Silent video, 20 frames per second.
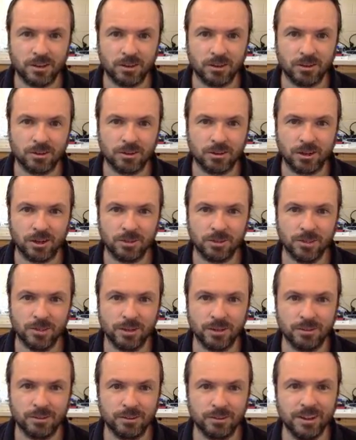on
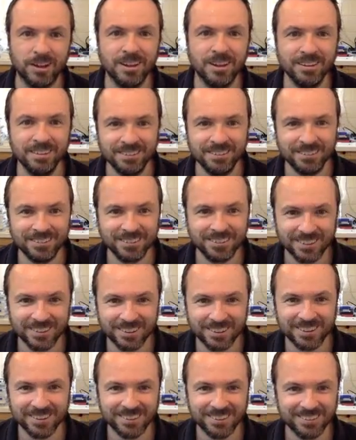iPad.
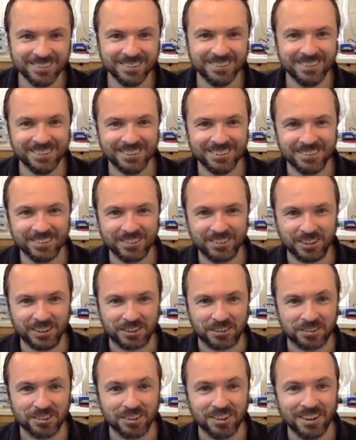
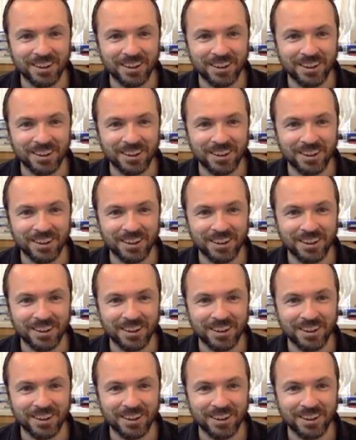Thanks.